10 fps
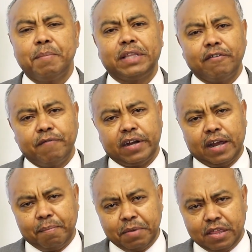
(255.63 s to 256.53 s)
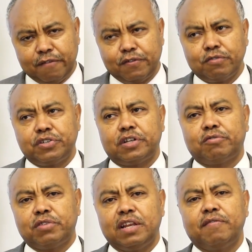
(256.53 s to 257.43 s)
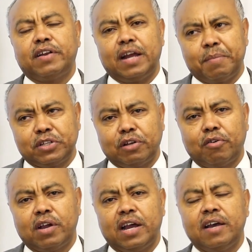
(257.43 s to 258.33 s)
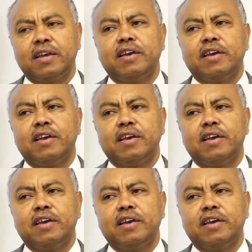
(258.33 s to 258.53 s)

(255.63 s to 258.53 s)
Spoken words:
But I'm very happy in the future to deliver a much longer